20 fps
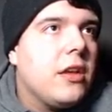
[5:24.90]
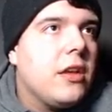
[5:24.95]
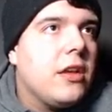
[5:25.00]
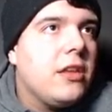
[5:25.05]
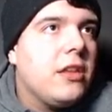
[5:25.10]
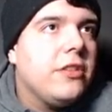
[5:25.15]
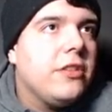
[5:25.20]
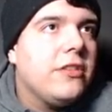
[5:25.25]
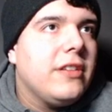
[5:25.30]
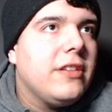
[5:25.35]

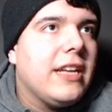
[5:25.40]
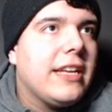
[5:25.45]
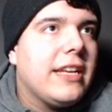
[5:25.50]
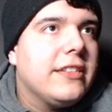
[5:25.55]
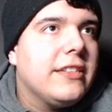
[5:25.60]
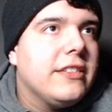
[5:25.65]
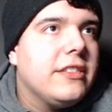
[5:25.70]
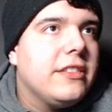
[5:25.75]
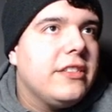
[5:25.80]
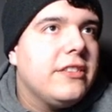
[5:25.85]
You know what I
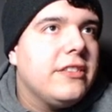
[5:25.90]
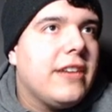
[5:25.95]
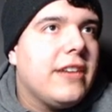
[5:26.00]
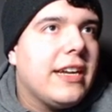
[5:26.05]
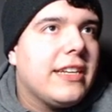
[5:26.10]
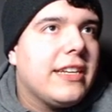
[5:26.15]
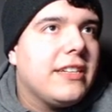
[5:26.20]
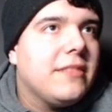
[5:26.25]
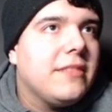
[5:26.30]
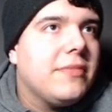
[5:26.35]
could do? I
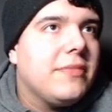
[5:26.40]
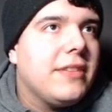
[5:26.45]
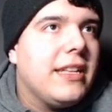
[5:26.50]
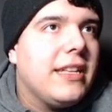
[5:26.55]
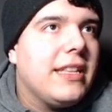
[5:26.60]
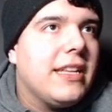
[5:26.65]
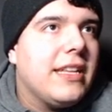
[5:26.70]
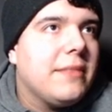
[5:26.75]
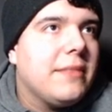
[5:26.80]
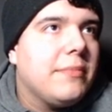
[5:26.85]
could play
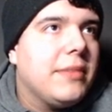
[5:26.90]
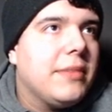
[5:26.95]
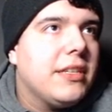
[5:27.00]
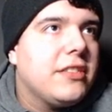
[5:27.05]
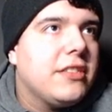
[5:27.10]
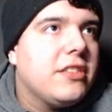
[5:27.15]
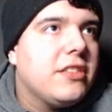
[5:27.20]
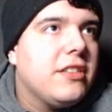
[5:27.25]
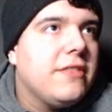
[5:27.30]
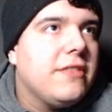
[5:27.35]
like
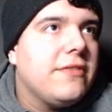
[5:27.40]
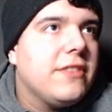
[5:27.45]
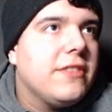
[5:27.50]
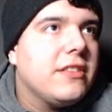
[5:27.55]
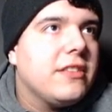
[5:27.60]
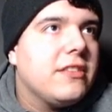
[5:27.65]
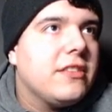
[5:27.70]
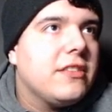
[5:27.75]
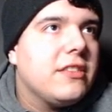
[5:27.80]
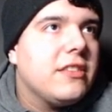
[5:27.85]
bitch
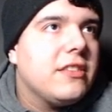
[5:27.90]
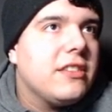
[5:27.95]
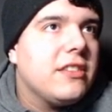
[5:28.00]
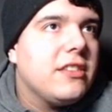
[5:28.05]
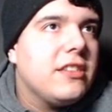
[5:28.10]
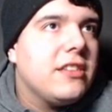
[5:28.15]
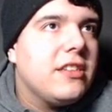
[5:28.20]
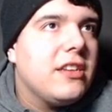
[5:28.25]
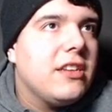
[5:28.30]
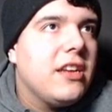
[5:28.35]
defense.
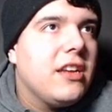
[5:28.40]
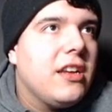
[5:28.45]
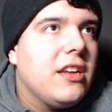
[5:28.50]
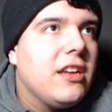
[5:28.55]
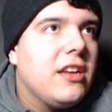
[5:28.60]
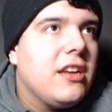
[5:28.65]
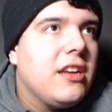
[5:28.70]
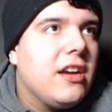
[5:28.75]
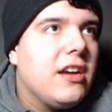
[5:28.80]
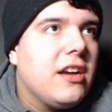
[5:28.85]

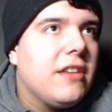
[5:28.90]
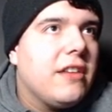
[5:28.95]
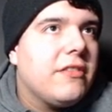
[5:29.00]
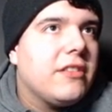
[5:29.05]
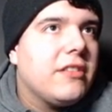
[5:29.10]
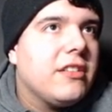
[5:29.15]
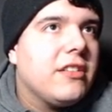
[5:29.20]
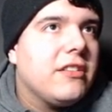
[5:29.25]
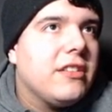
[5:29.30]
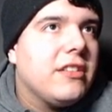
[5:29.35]
All right, we're
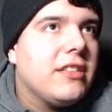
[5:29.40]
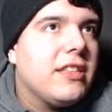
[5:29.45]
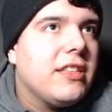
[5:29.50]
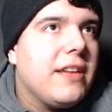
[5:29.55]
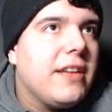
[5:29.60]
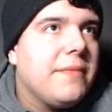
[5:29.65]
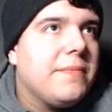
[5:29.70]
gonna go like that.